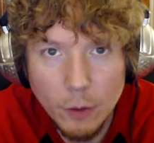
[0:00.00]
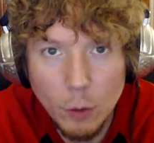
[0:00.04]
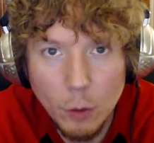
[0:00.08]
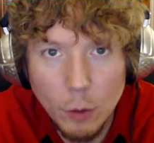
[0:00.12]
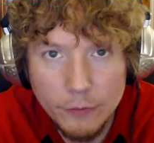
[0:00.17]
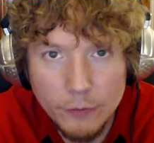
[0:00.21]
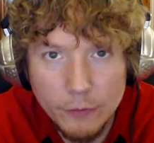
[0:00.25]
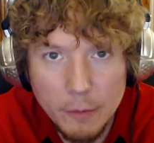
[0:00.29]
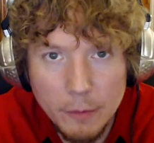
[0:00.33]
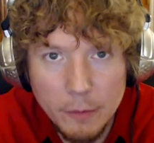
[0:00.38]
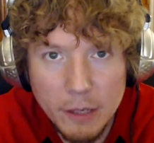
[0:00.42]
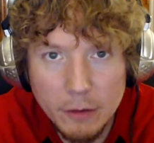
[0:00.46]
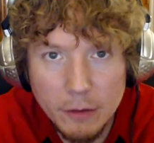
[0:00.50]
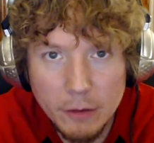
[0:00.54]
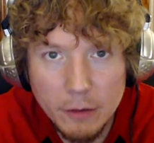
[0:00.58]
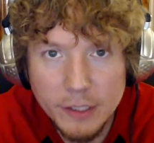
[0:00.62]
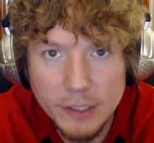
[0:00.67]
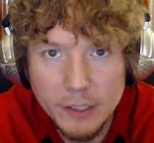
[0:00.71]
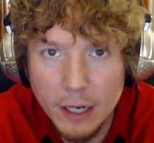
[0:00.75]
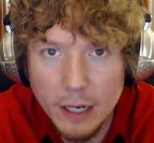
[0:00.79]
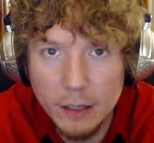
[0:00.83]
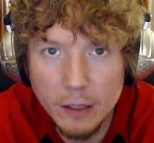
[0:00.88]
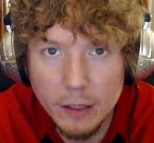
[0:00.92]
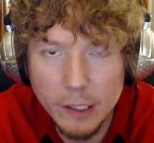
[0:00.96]
well, for me, it
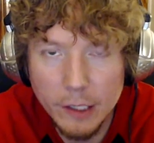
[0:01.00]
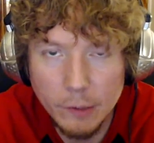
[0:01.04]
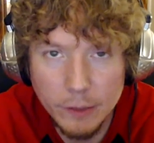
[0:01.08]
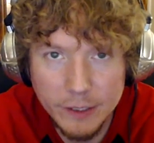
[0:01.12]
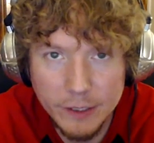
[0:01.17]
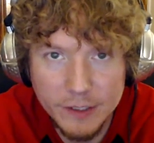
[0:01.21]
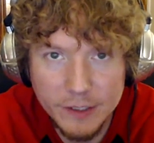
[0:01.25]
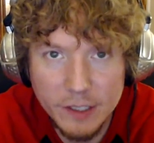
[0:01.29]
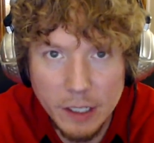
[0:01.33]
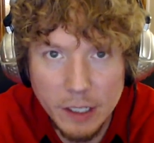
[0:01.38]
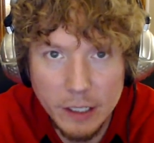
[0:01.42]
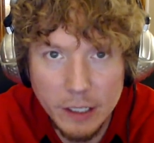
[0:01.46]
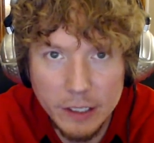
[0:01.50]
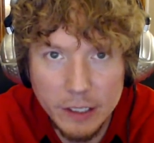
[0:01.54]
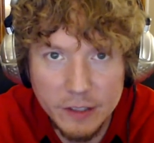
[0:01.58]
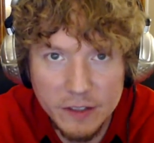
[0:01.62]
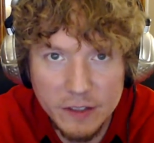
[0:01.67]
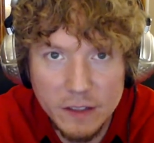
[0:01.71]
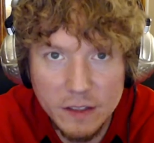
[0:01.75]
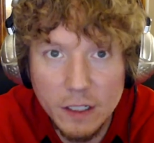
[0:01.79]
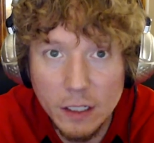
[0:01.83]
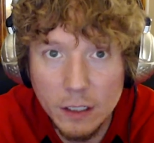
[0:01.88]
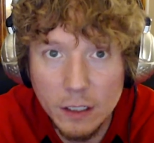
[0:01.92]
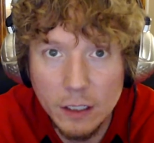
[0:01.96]
was kind of like when Sega
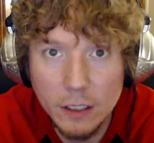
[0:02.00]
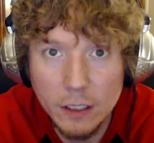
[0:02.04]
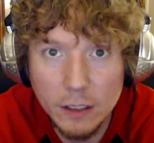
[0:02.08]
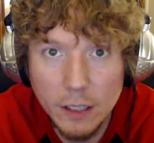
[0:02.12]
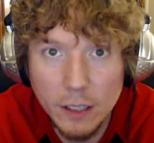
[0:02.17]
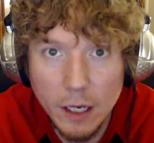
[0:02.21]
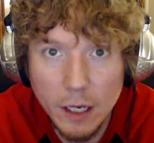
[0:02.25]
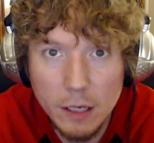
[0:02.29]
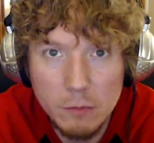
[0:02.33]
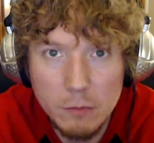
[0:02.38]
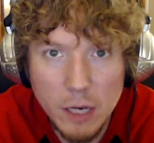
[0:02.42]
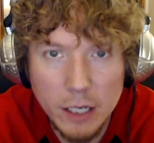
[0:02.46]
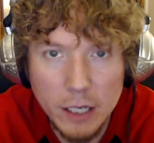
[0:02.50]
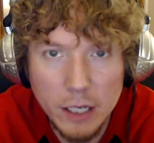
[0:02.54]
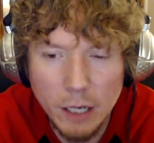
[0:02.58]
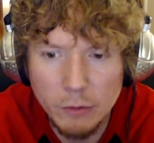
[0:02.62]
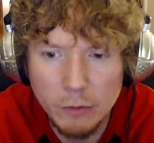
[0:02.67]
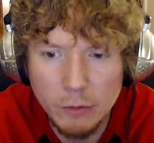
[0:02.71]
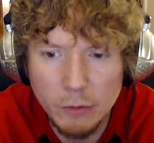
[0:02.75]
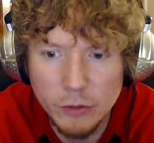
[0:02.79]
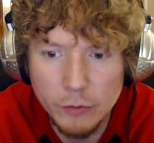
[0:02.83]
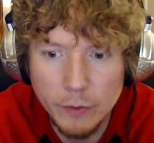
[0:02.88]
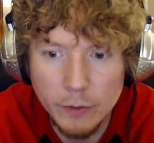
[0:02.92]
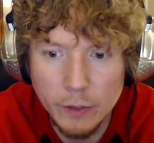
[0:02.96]
CD came out.
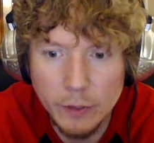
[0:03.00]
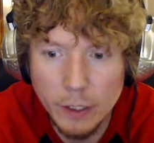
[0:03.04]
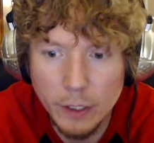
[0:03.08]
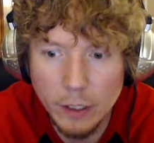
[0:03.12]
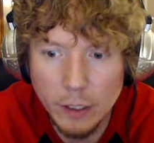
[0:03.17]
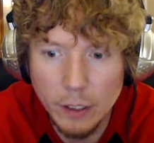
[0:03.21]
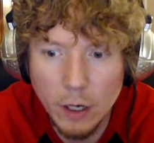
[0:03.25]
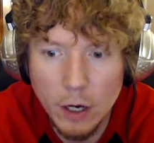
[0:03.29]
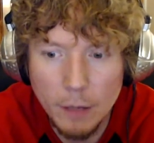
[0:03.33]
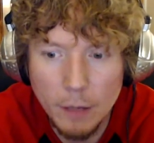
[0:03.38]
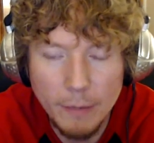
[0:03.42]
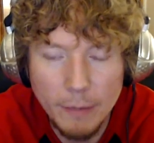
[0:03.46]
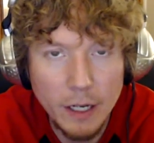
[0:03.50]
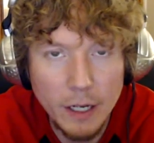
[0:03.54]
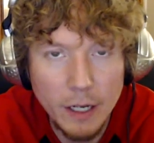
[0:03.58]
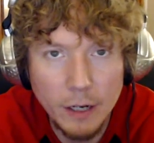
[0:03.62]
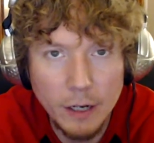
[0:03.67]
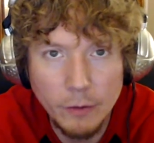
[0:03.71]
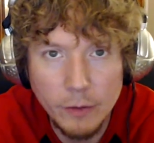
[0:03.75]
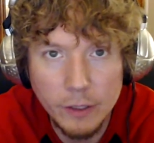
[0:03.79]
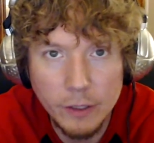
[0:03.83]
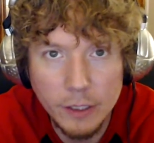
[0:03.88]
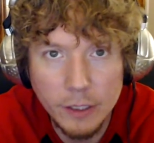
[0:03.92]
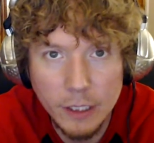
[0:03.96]
I was really like, oh man,
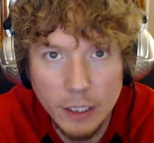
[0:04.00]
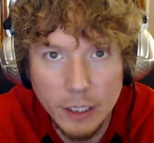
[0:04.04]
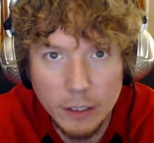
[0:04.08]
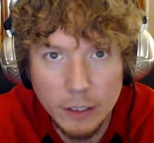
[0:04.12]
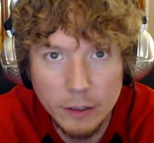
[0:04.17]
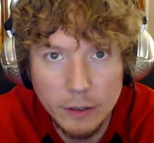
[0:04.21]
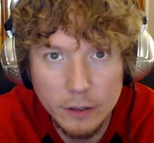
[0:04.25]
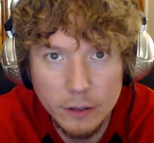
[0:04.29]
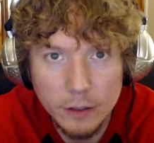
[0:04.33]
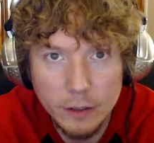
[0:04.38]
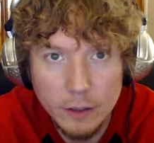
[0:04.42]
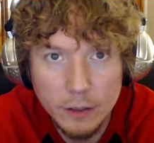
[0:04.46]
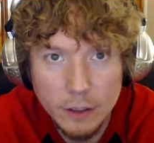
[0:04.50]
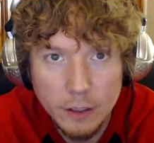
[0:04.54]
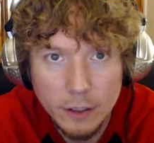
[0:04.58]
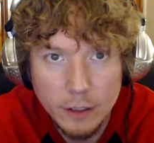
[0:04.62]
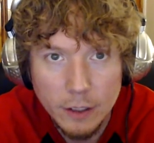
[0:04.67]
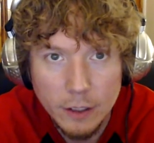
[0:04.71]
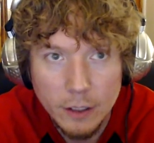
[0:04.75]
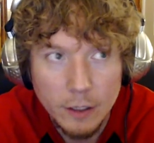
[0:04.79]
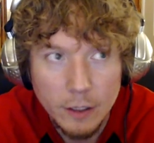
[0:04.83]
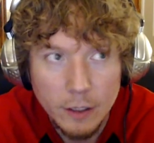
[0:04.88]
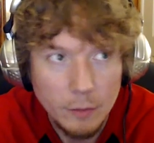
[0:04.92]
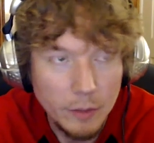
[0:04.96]
I really need to.
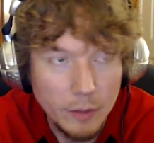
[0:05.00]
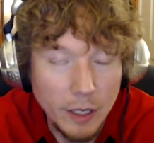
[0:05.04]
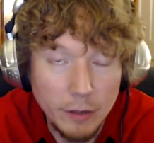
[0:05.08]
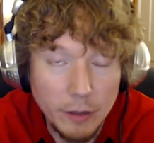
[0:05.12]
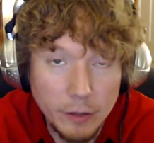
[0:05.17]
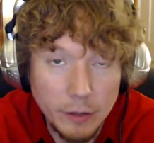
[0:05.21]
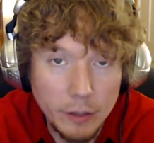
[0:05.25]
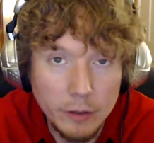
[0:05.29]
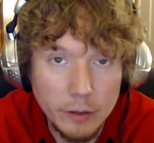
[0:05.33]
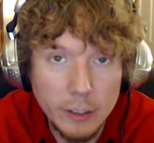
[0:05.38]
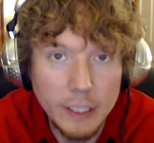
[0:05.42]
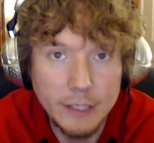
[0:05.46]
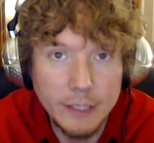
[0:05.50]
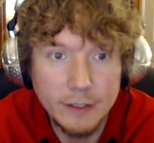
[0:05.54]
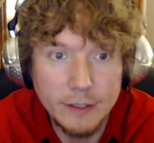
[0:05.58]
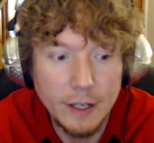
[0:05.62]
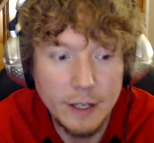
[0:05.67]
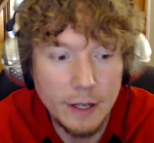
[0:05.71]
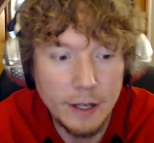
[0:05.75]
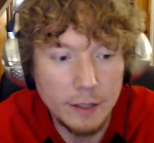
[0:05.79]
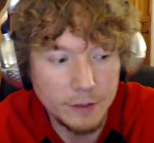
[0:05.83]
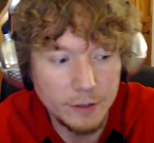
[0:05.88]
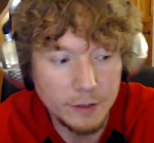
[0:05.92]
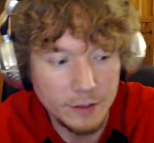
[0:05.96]
But I would go to his
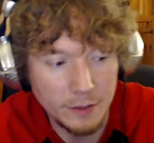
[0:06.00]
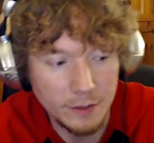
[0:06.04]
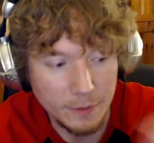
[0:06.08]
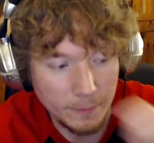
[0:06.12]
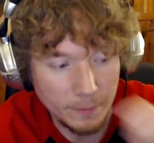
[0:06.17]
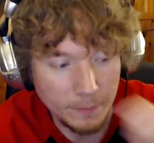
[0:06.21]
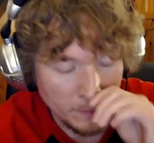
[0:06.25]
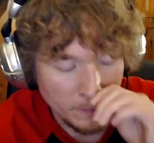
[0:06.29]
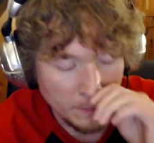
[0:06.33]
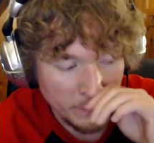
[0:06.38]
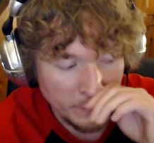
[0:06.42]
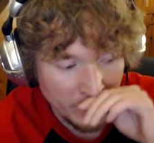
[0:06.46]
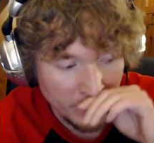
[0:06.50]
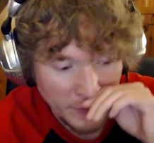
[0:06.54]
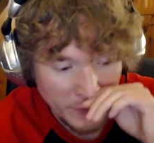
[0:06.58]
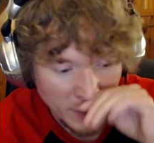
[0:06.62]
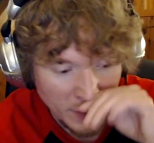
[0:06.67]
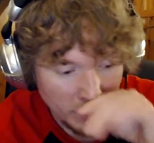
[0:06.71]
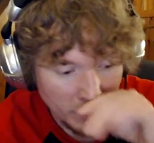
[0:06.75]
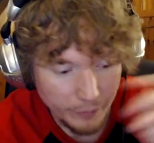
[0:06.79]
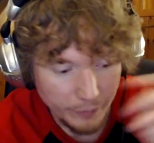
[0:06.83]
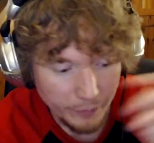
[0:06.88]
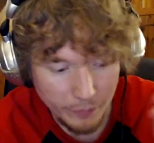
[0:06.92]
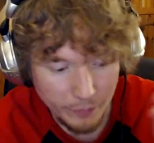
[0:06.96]
house and
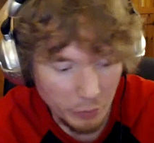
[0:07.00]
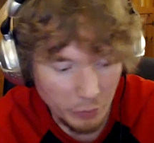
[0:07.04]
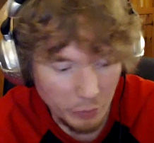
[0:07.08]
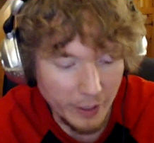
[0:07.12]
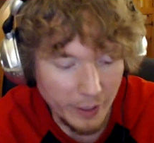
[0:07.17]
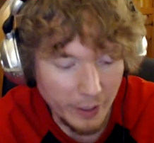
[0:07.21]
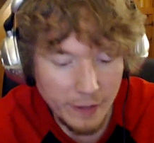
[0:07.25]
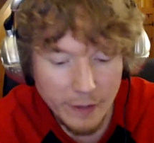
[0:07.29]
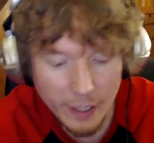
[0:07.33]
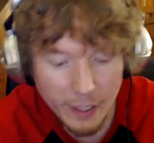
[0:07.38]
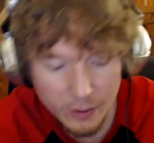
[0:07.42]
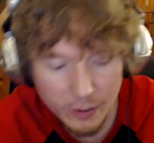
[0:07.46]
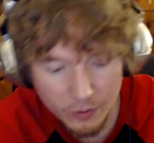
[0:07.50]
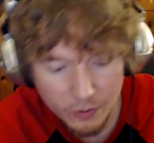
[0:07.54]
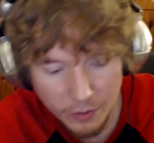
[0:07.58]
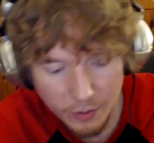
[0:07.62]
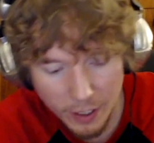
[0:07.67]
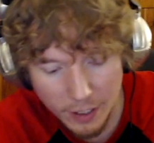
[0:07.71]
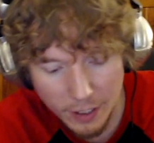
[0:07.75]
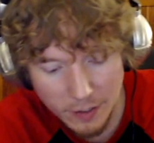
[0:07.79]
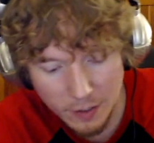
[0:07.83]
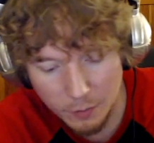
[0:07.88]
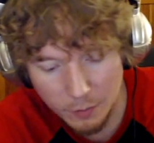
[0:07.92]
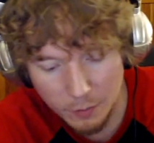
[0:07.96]
play that
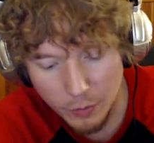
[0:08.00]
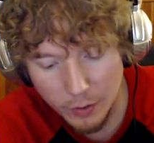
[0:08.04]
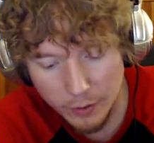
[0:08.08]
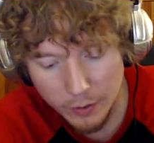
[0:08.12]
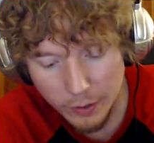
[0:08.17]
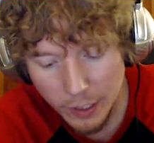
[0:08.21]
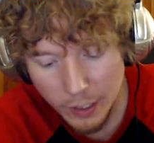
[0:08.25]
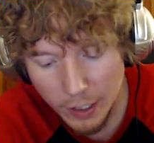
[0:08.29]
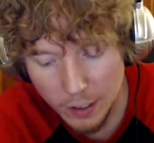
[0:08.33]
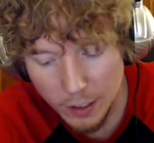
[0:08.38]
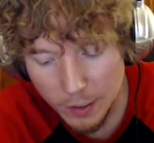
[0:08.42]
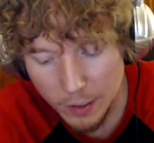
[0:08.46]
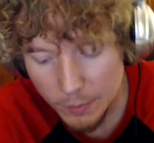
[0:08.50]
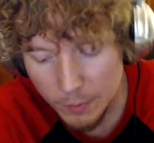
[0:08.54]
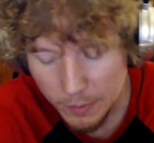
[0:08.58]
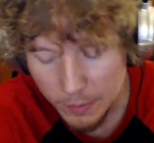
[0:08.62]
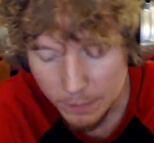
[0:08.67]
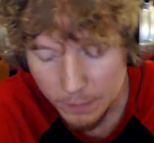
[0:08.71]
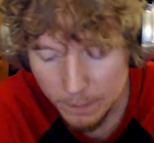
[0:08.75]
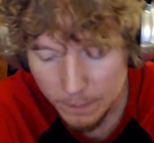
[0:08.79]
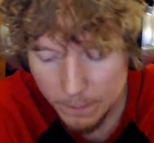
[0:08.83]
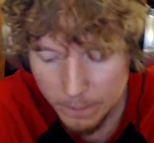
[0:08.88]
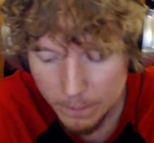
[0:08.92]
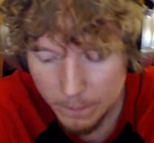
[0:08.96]
Jurassic Park game,
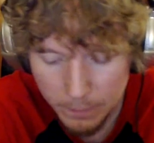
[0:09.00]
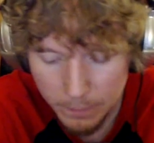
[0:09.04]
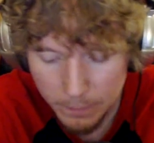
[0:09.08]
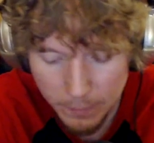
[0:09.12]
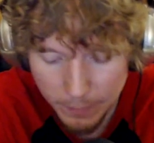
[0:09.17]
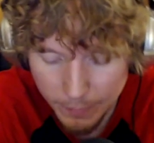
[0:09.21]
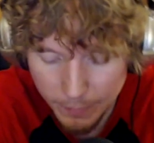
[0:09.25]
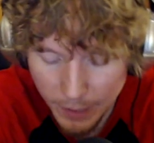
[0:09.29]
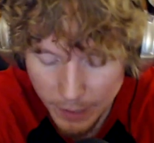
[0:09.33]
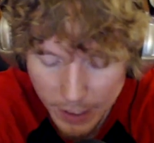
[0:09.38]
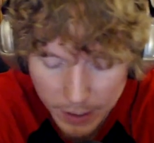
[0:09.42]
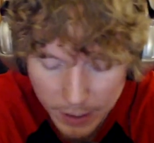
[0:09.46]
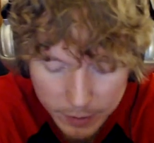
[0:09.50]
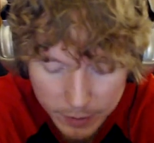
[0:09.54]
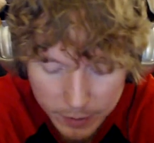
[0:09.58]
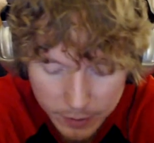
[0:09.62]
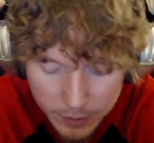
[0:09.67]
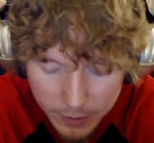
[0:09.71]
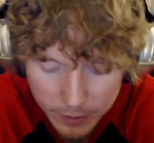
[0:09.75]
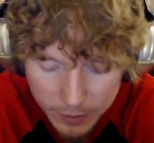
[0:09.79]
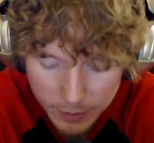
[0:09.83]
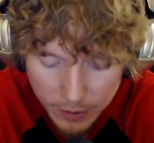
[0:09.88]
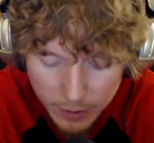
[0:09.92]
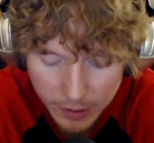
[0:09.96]
and
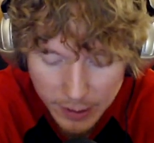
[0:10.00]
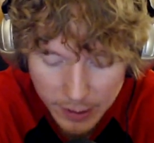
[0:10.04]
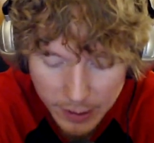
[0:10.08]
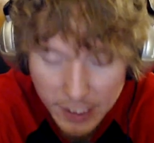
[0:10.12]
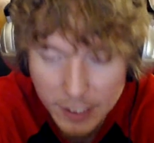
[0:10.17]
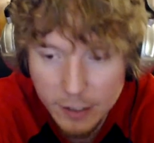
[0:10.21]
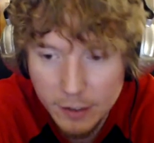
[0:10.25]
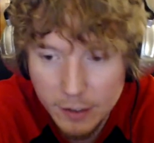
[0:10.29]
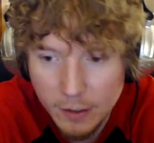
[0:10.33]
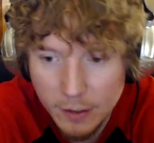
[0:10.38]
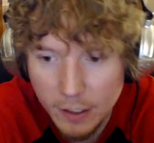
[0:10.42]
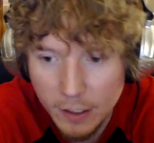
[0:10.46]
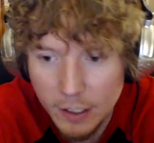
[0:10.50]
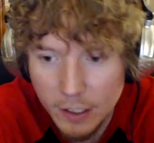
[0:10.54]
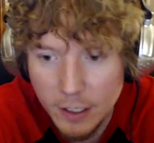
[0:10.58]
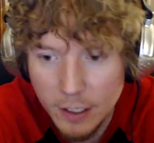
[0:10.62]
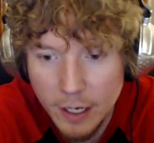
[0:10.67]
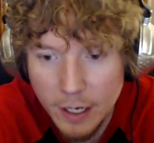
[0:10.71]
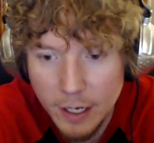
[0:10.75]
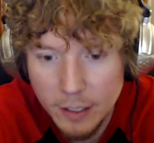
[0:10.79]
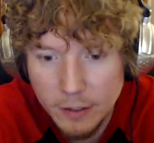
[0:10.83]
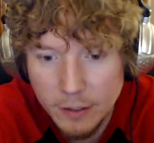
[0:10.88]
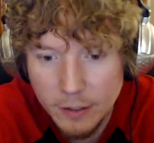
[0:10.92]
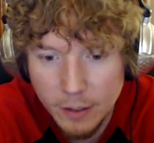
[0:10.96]
man, like he
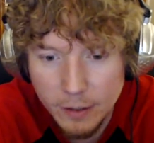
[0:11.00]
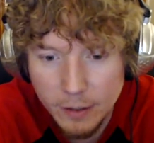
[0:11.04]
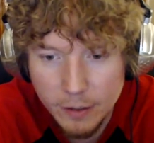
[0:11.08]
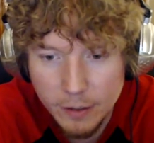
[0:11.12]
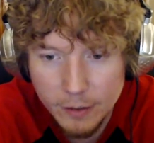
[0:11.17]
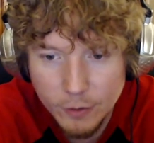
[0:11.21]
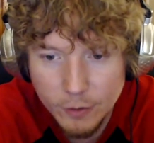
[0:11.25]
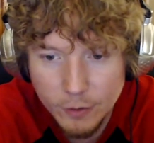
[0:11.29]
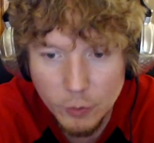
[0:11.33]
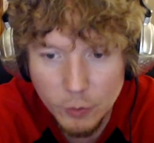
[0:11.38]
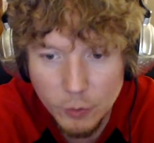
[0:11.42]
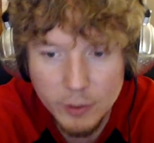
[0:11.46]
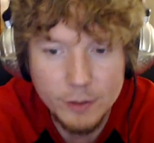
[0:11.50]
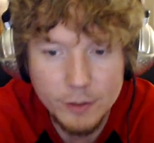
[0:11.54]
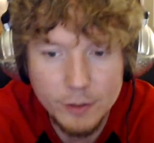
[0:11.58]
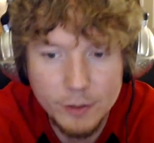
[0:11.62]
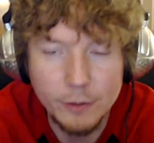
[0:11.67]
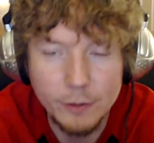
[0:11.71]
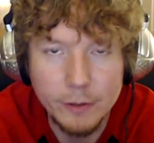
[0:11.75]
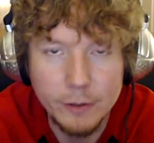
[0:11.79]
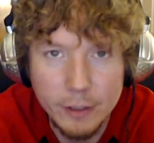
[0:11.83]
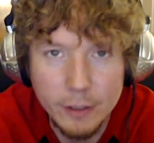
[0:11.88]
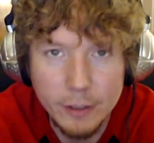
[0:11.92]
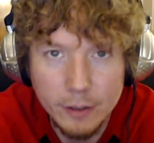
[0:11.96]
had Toy
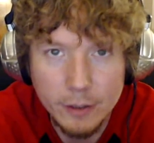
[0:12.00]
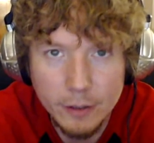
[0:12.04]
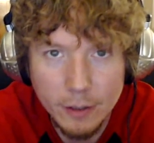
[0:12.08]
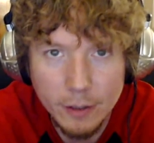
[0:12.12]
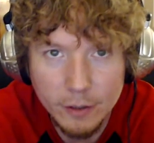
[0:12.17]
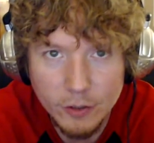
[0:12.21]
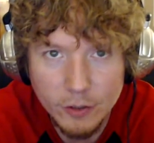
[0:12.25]
Story on